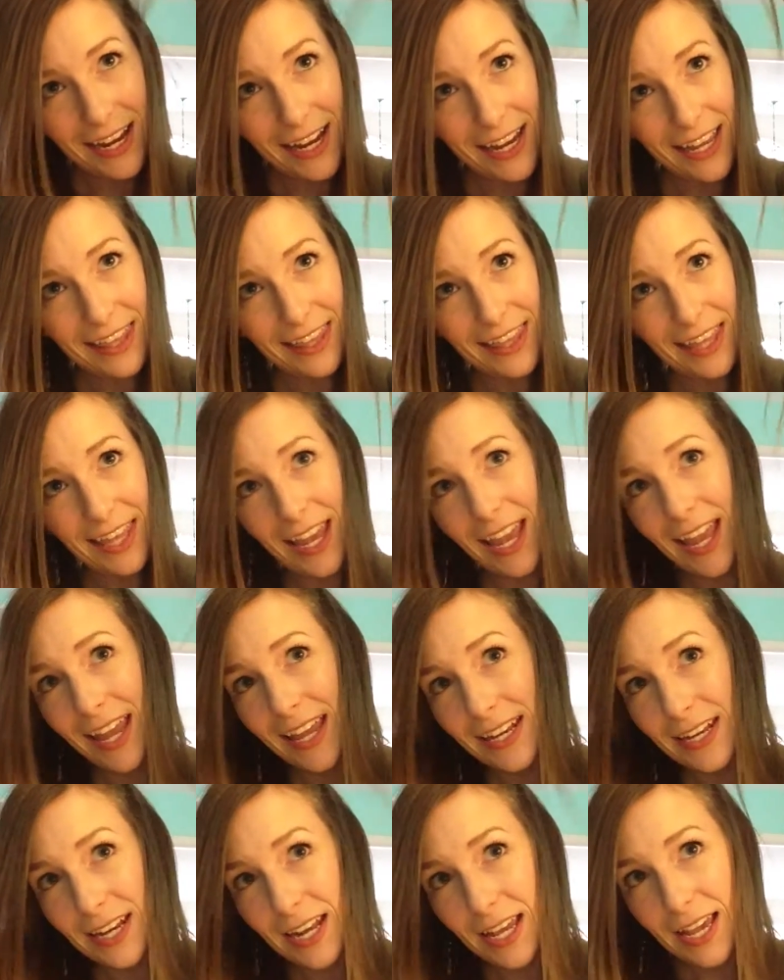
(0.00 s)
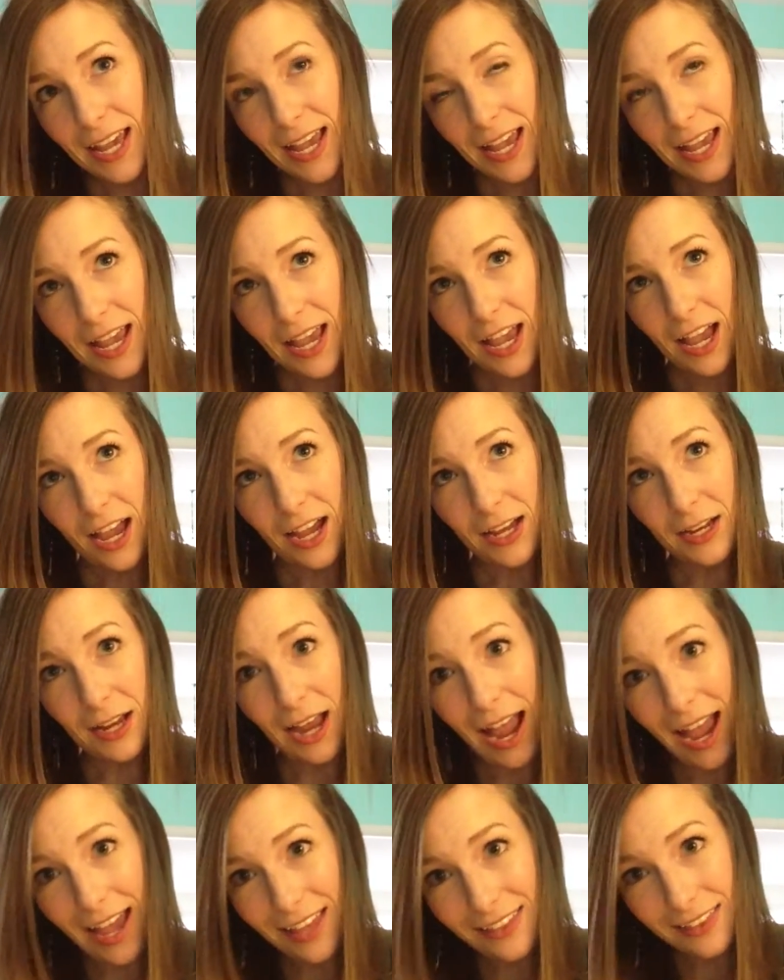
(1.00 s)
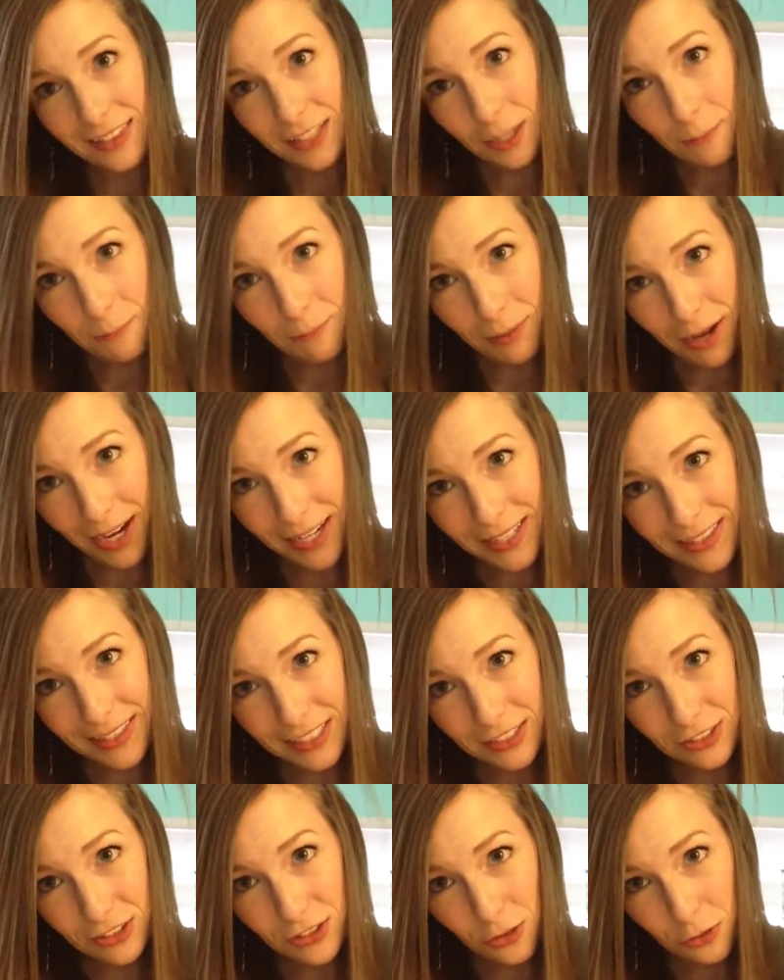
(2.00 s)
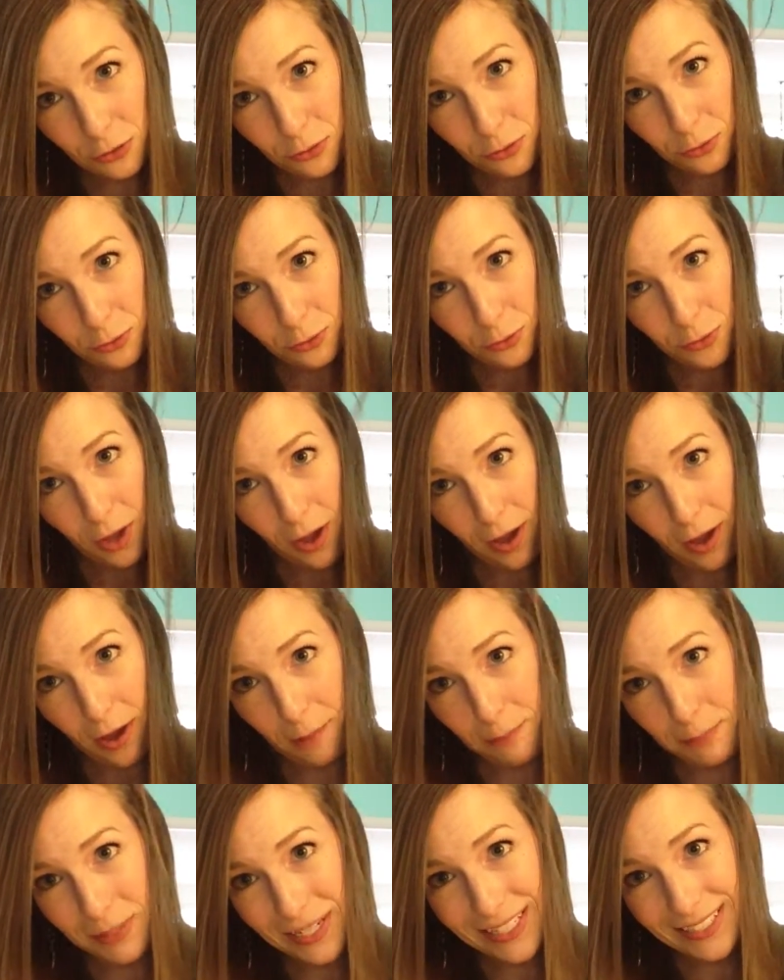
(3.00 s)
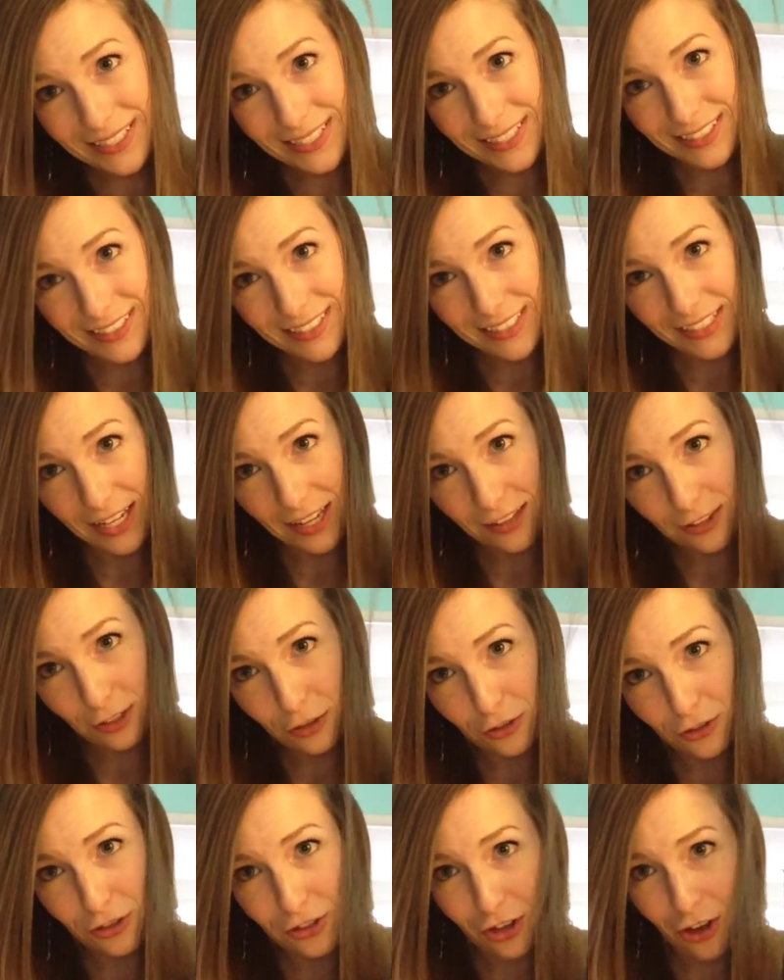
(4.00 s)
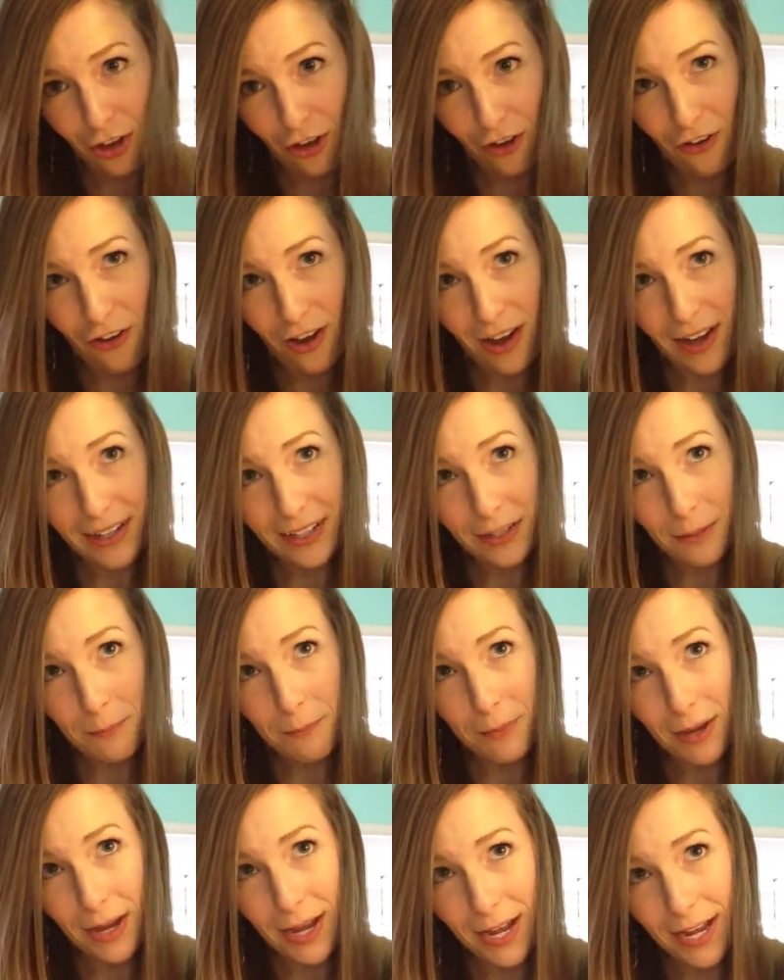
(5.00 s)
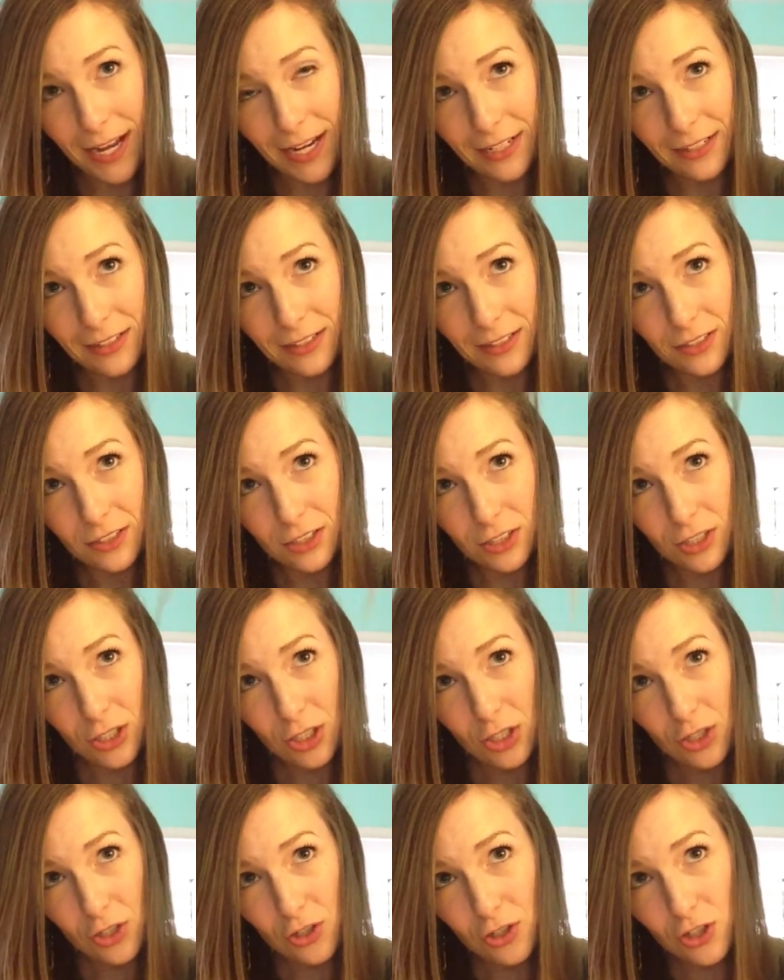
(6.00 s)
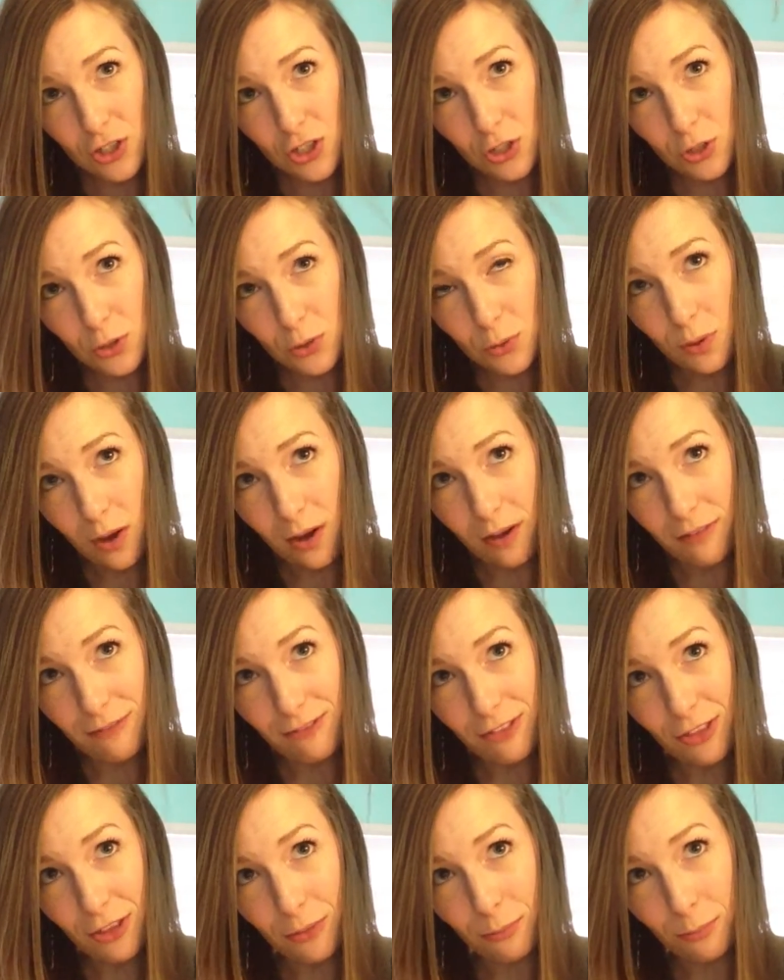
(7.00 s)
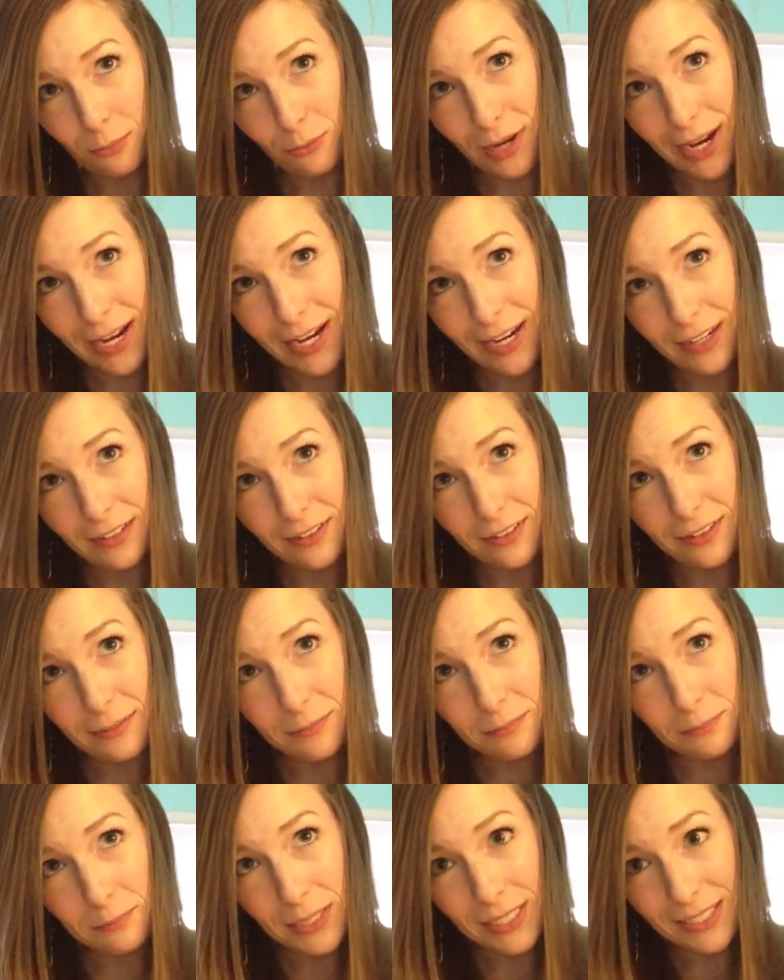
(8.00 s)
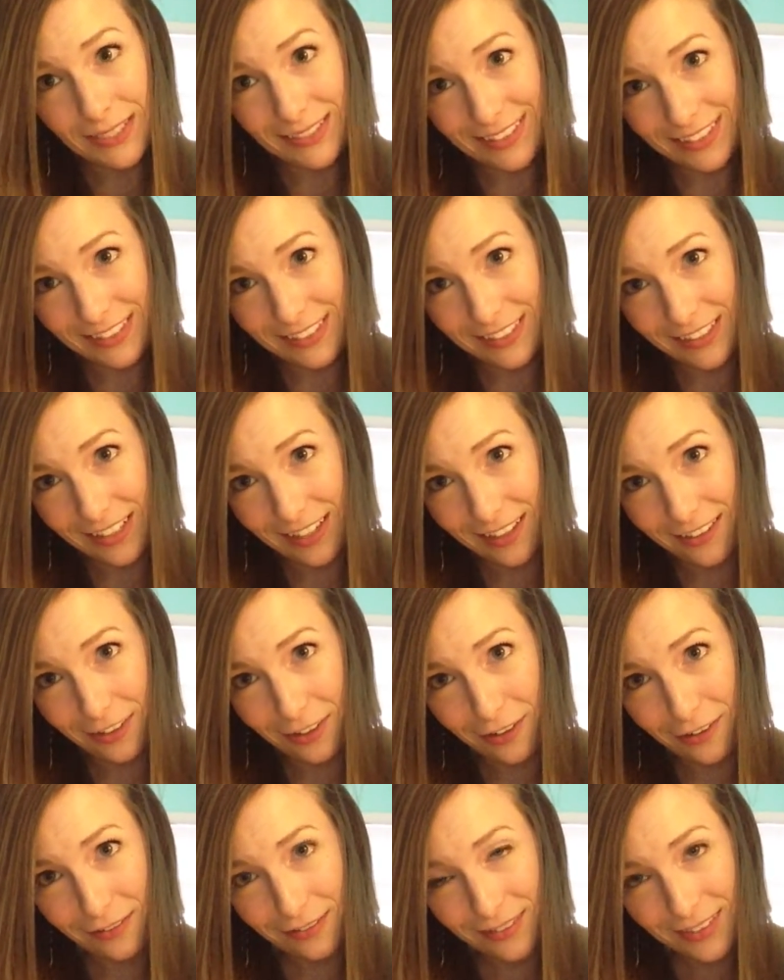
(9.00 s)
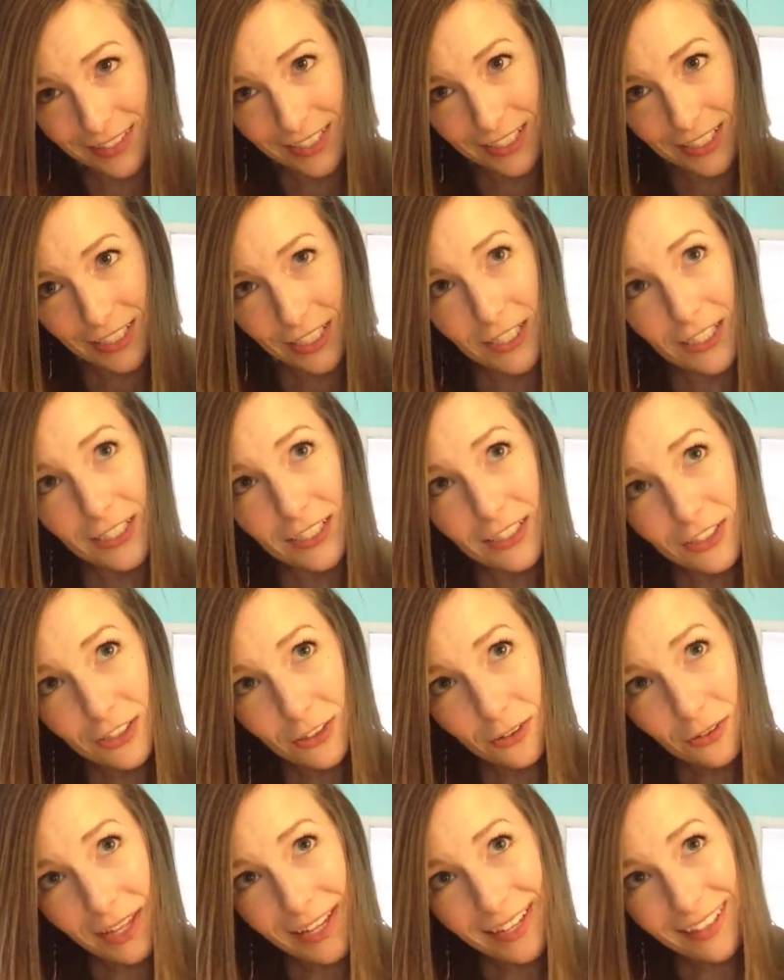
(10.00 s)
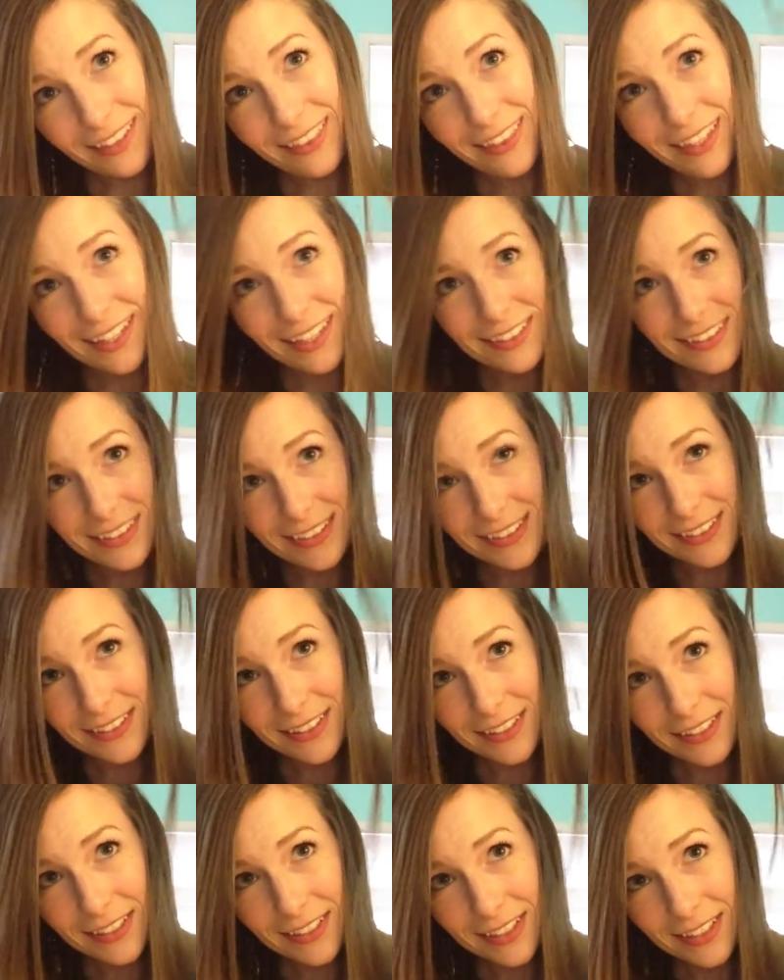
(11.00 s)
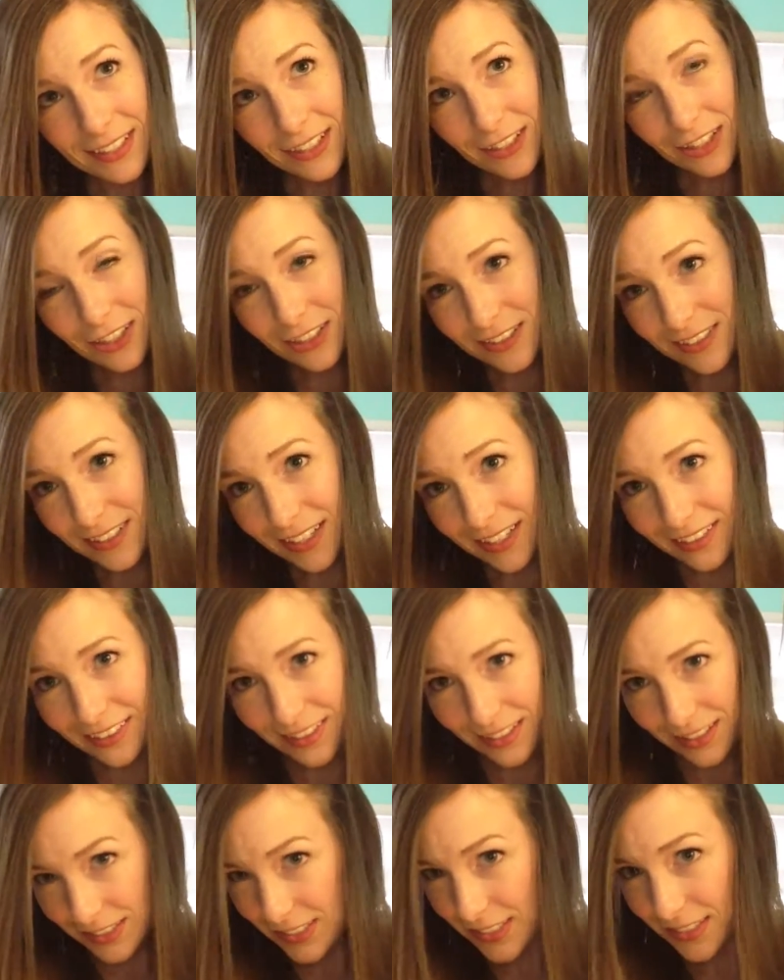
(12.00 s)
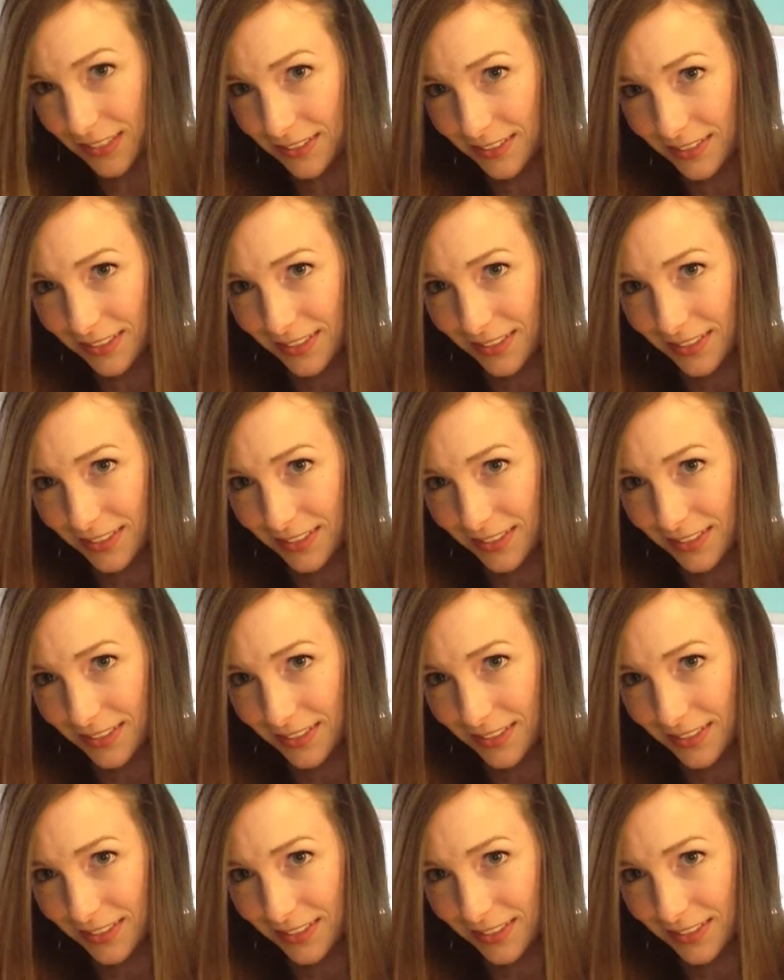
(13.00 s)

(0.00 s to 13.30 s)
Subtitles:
And then I combine these pieces together. So I combine 2 of the braid pieces together. So like this. Looks like this.